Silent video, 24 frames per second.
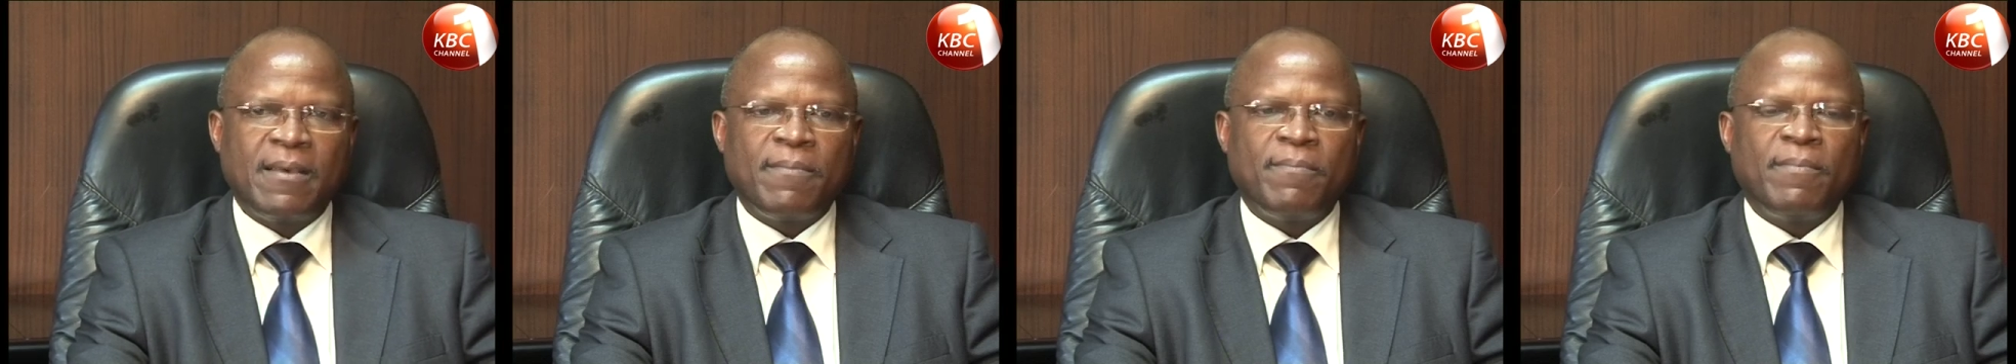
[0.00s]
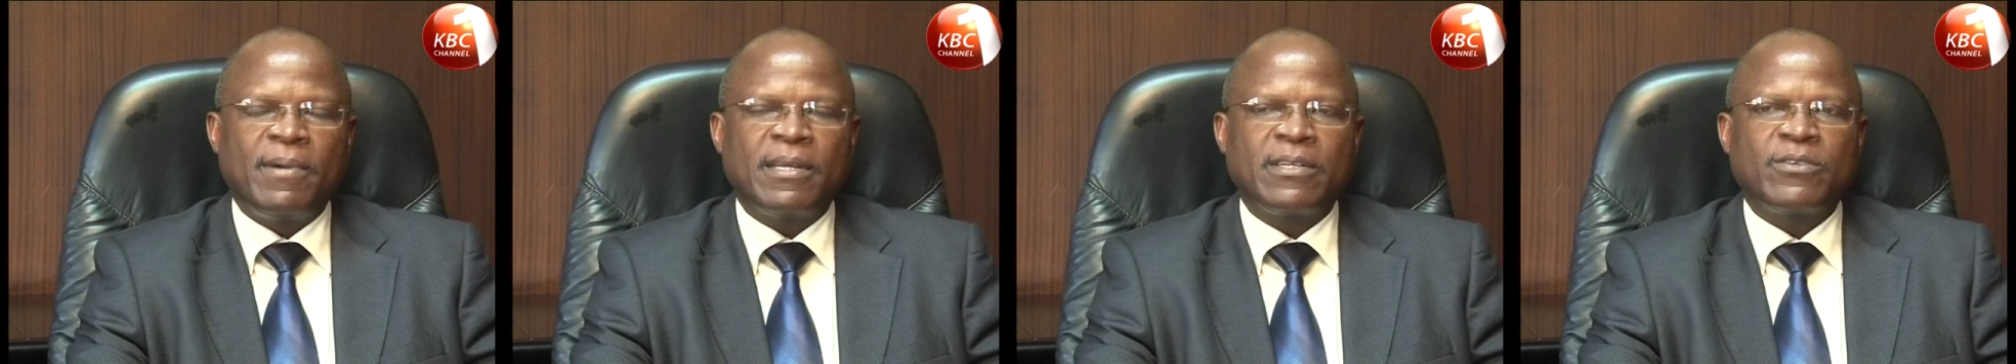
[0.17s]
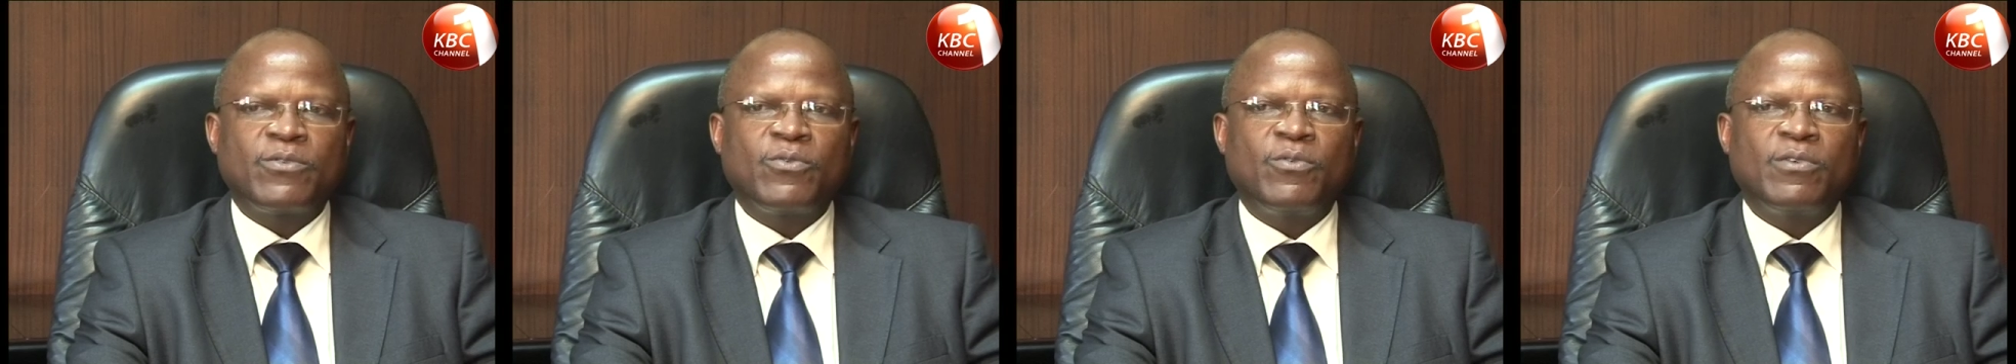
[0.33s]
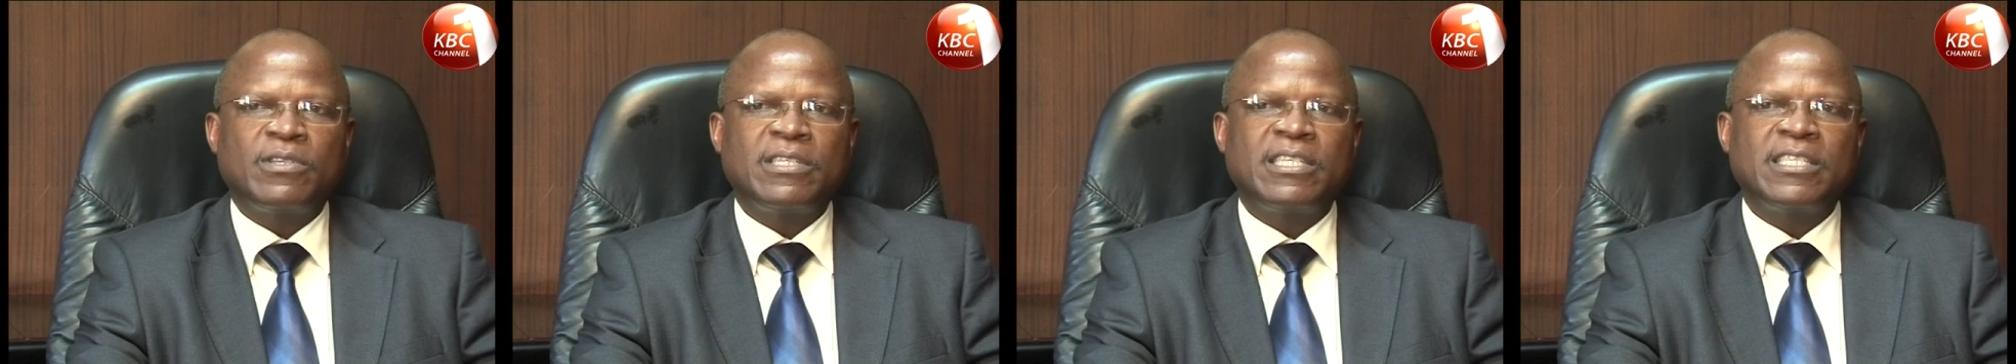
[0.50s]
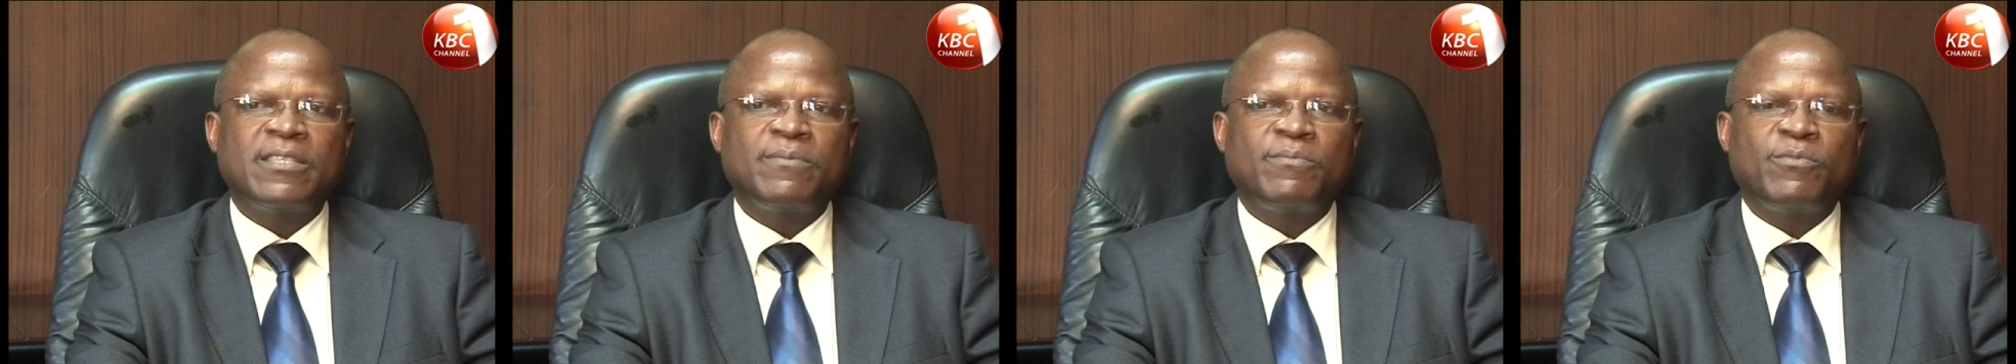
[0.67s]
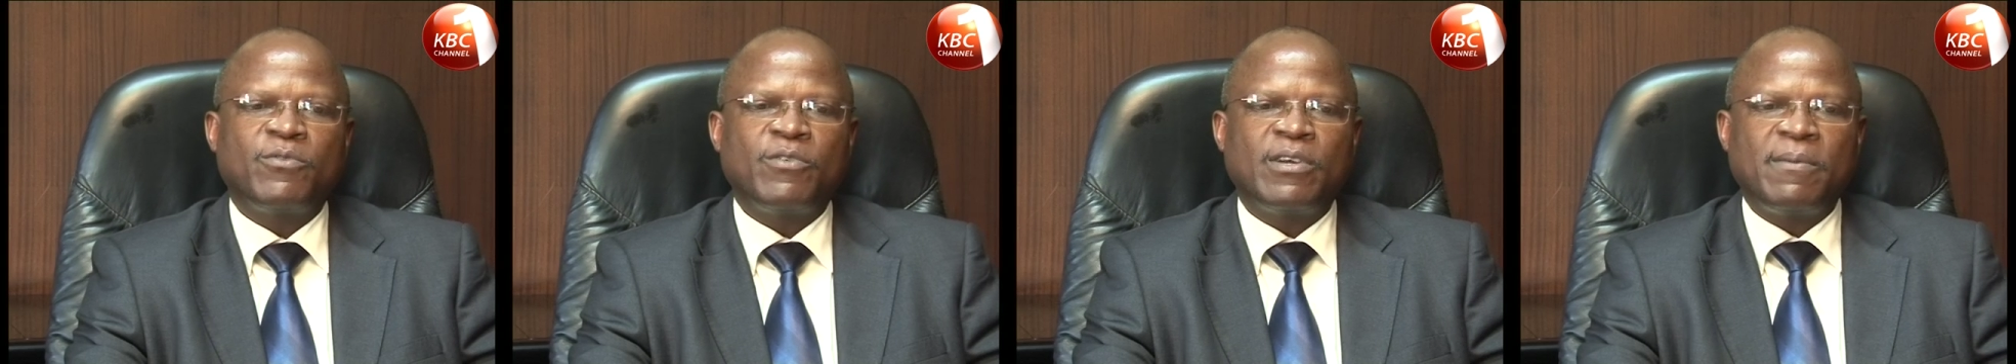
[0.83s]
But what is
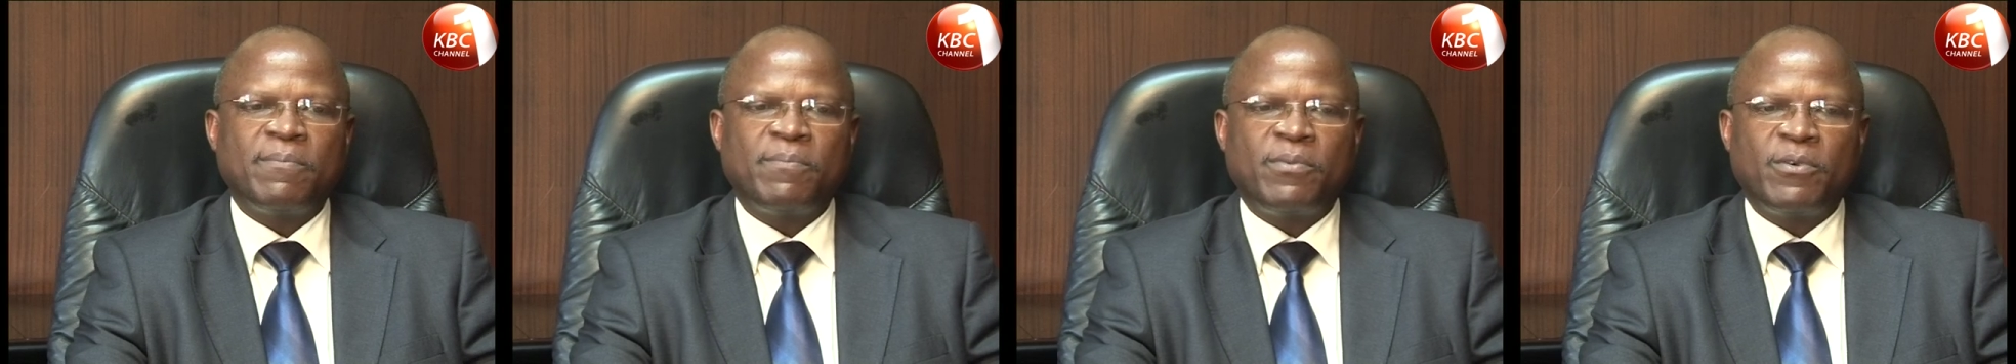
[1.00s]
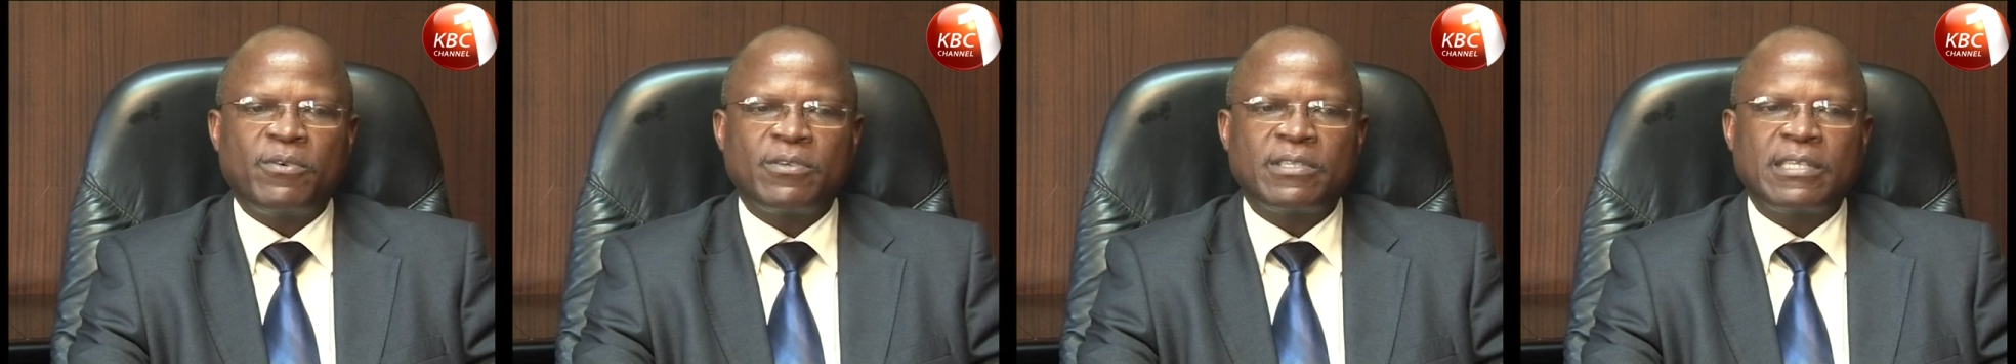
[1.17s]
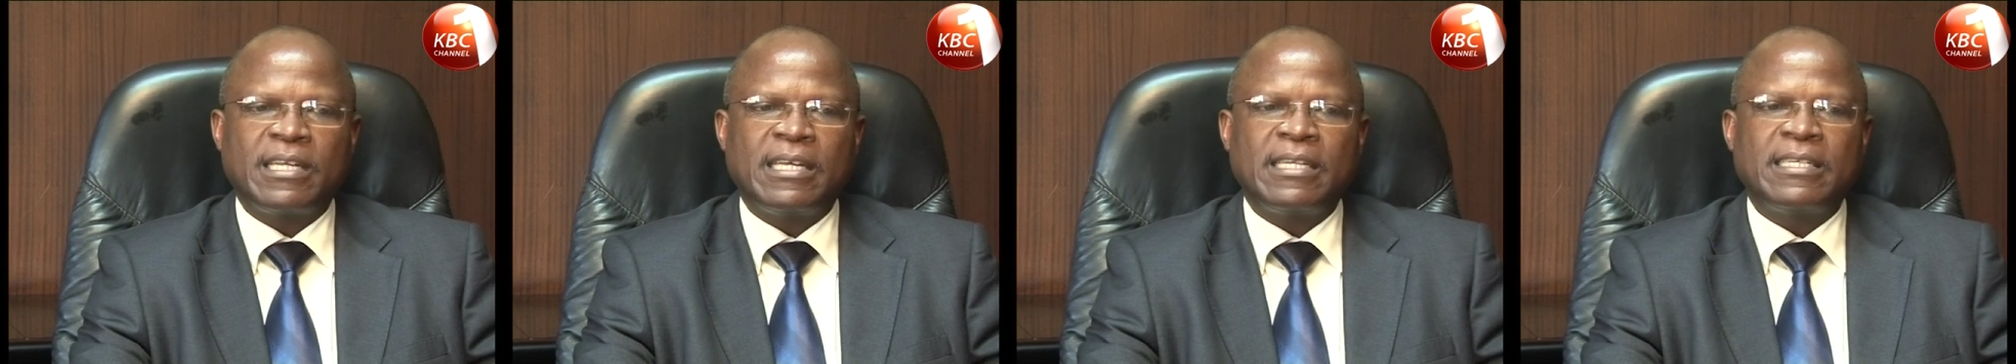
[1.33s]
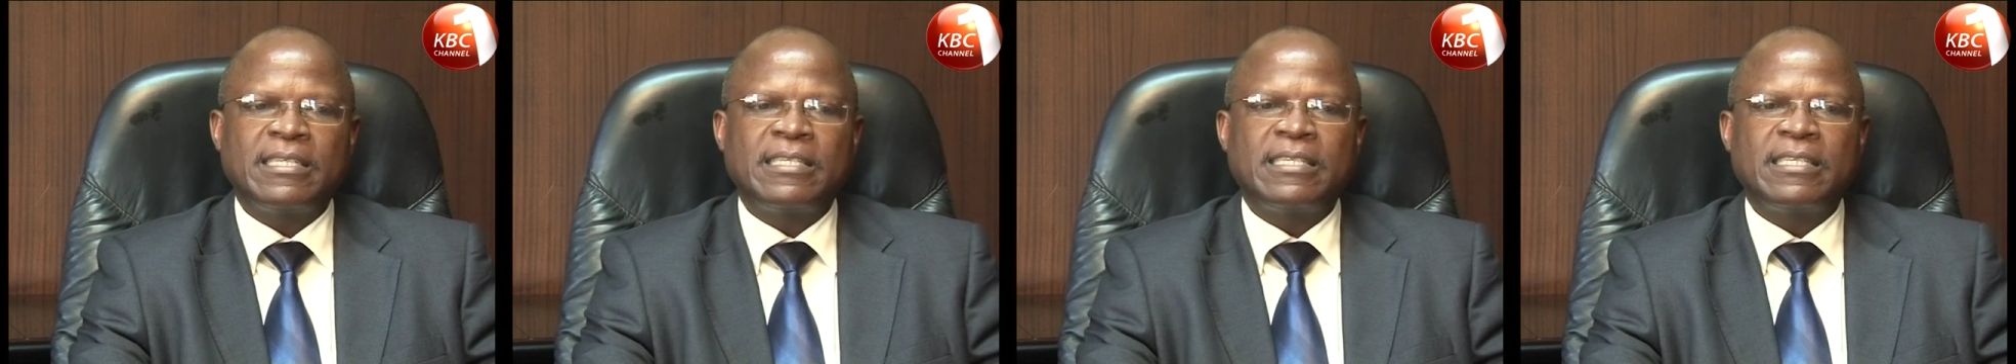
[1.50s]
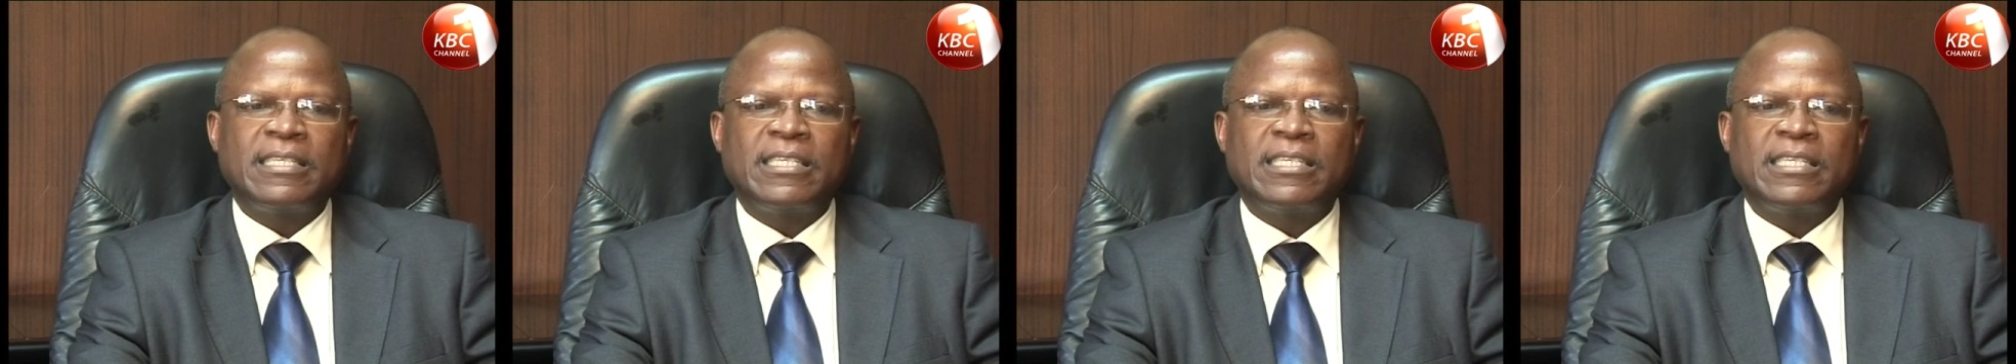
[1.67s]
more important